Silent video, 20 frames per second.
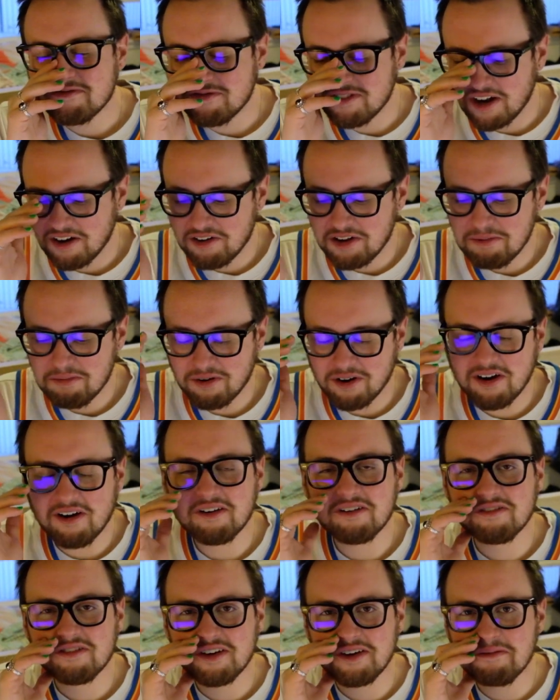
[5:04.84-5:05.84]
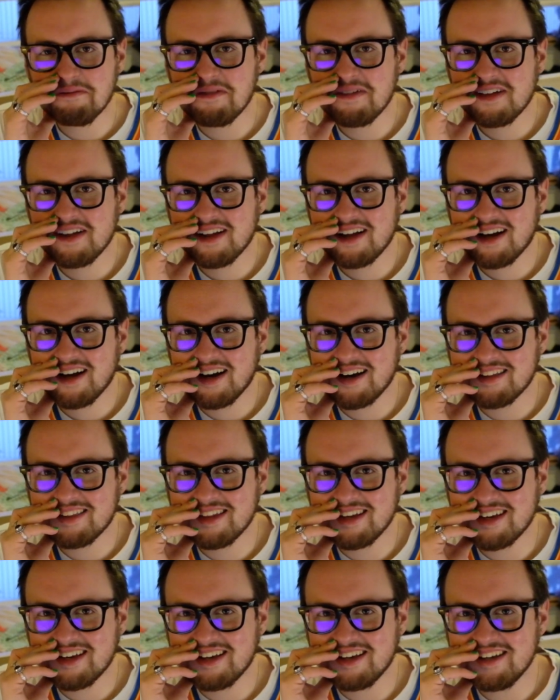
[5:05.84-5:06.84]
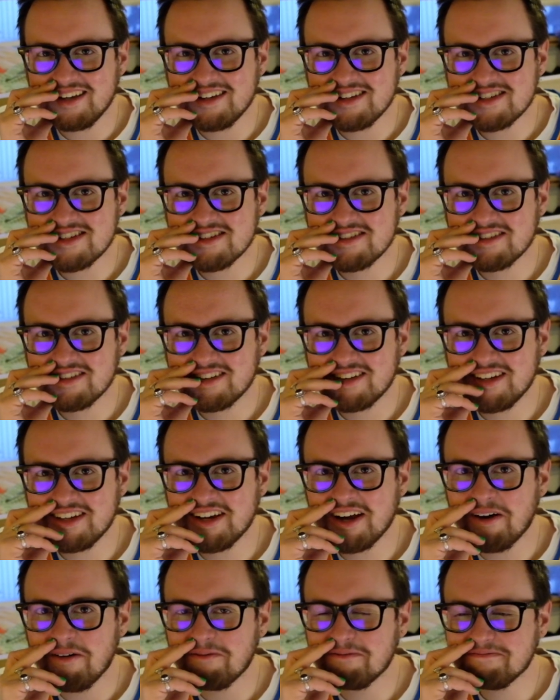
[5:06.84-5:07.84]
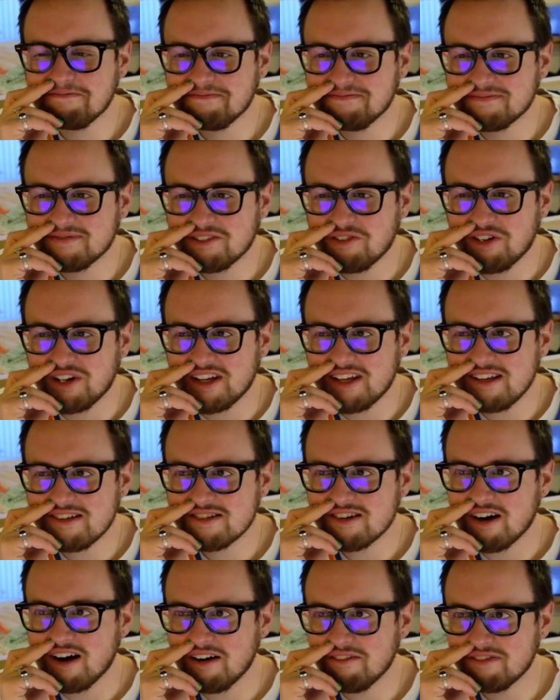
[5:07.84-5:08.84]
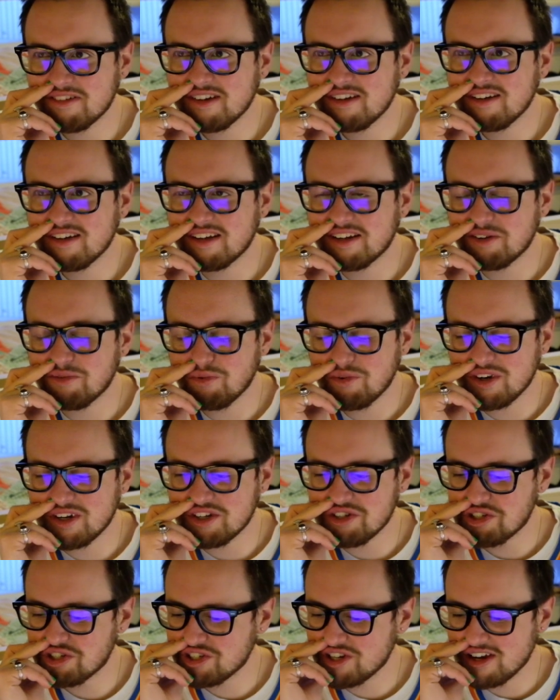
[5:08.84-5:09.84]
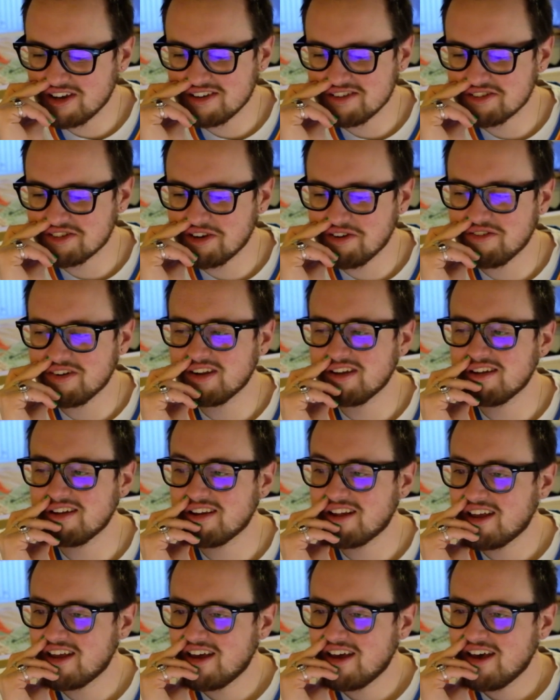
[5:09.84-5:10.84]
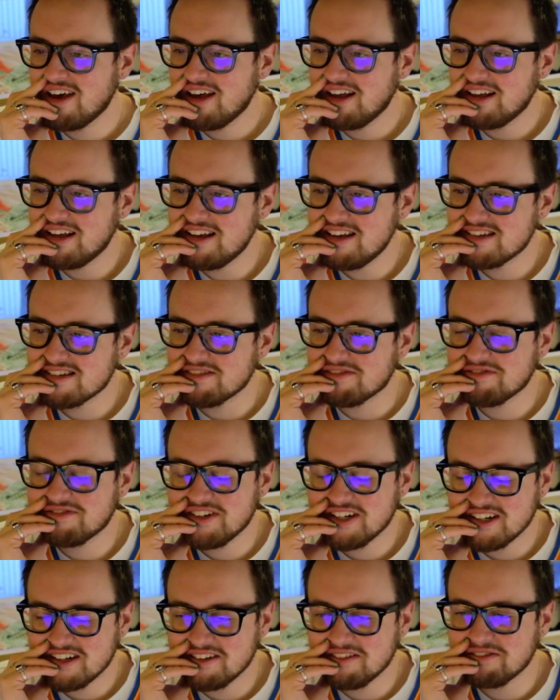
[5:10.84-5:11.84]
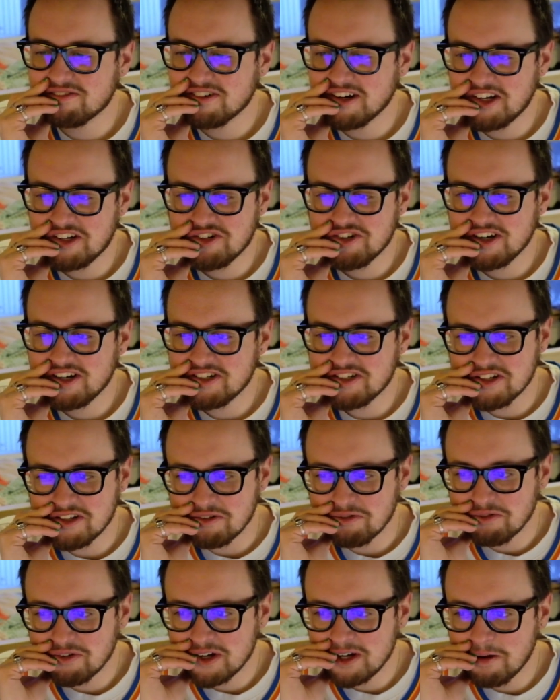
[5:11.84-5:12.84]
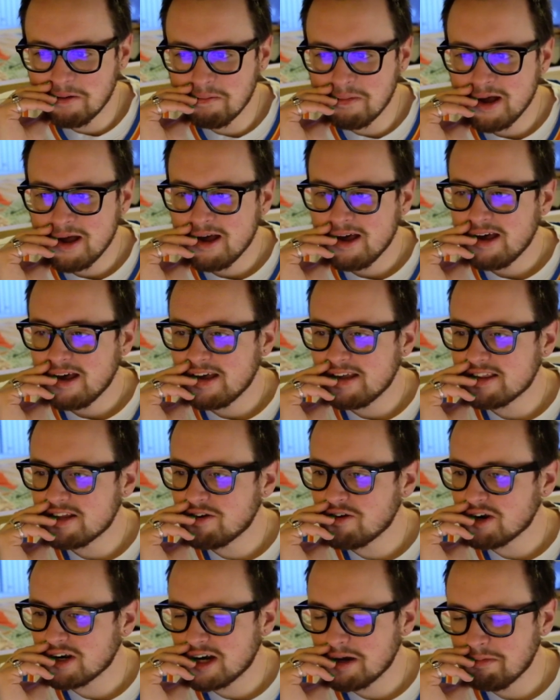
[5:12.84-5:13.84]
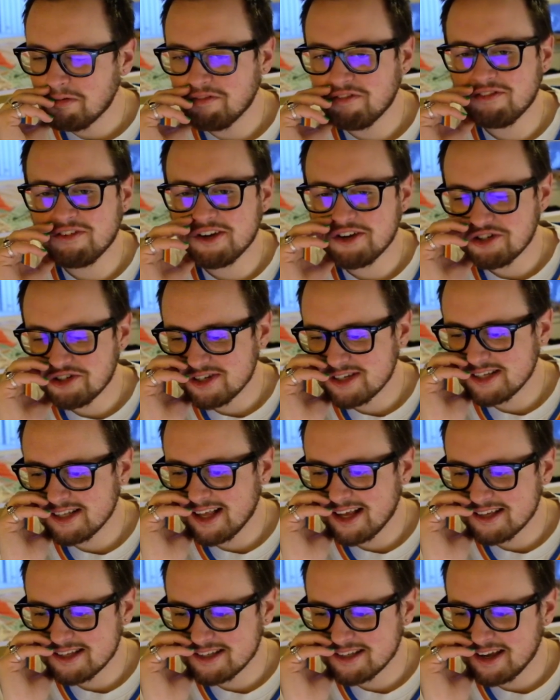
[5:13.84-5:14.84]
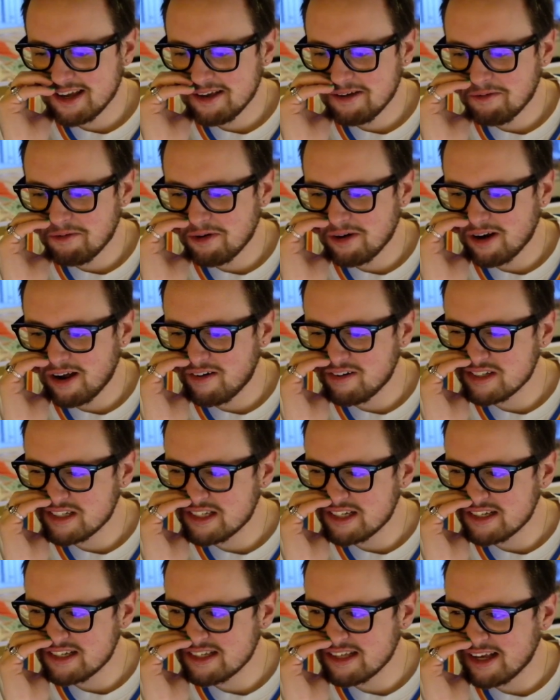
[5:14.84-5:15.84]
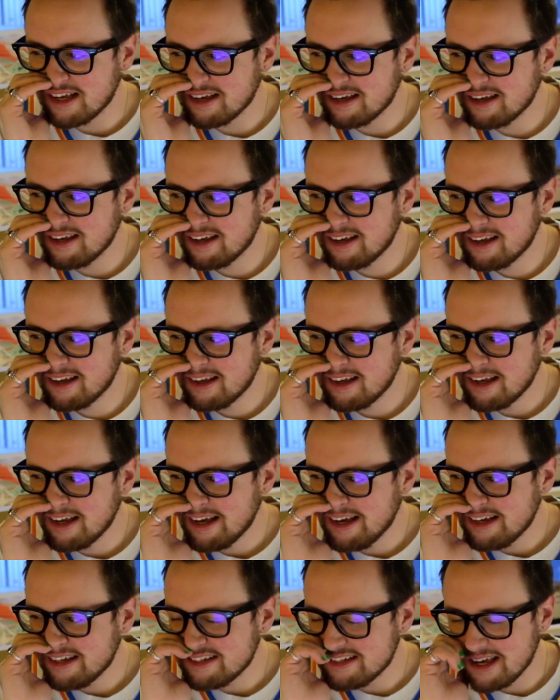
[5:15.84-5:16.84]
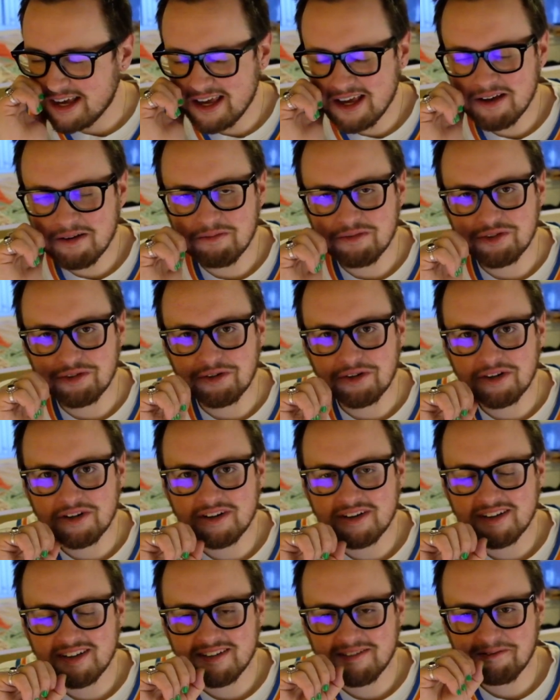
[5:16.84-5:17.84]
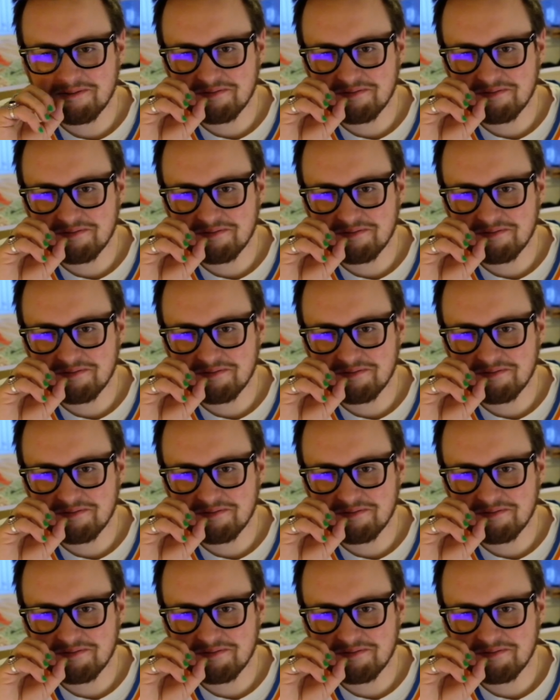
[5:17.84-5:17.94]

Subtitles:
Very proud of him. I think he's, when he's confident and when his shot is going in, he is a fucking freight train to the rim. There were a couple finishes last night where I was just like, damn, Dort.